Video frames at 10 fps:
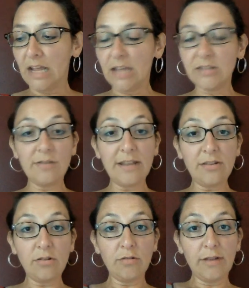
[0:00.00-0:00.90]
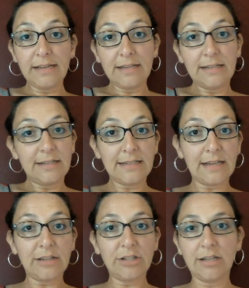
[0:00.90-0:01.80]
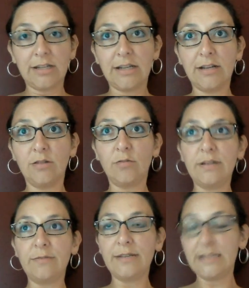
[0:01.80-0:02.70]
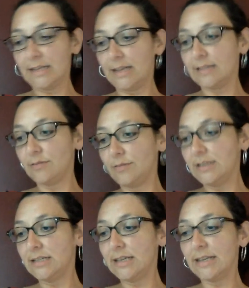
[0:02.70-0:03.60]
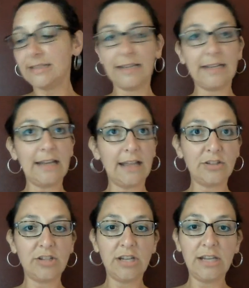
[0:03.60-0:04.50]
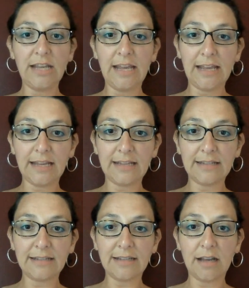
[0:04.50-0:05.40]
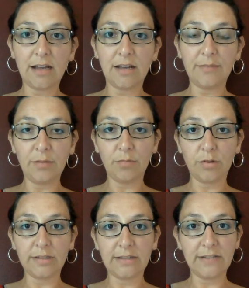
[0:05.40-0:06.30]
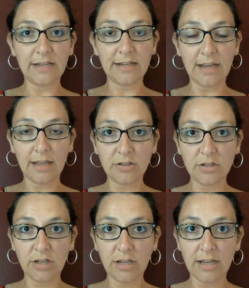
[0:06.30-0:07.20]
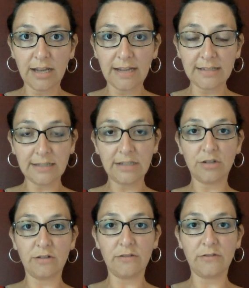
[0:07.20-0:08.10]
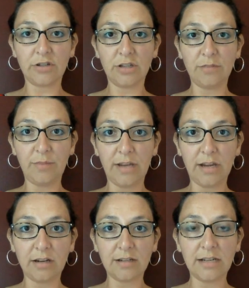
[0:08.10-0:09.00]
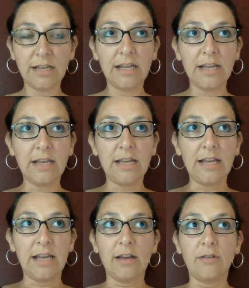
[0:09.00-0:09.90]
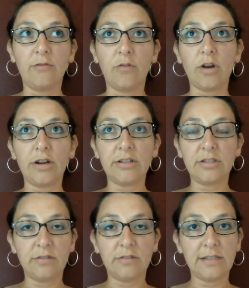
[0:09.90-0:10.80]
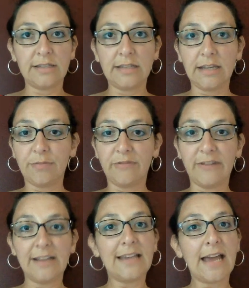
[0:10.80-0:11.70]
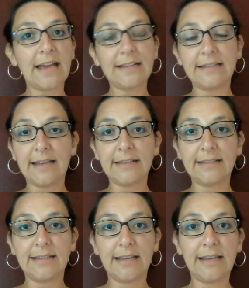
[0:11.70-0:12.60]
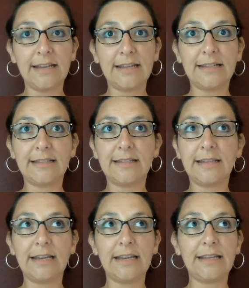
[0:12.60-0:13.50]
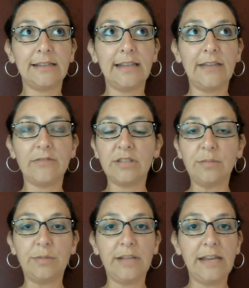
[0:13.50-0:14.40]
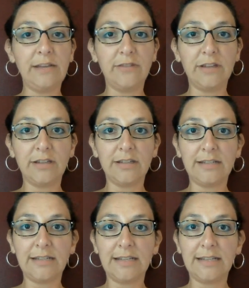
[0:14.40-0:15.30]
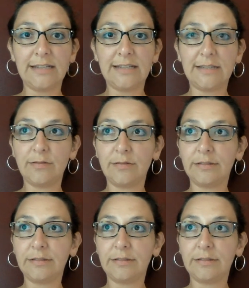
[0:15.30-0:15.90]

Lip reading: So another great discussion. What did we discuss? We discussed technology and the importance of technology as a teacher of the visually impaired for our students. It provides access. It levels the playing field. If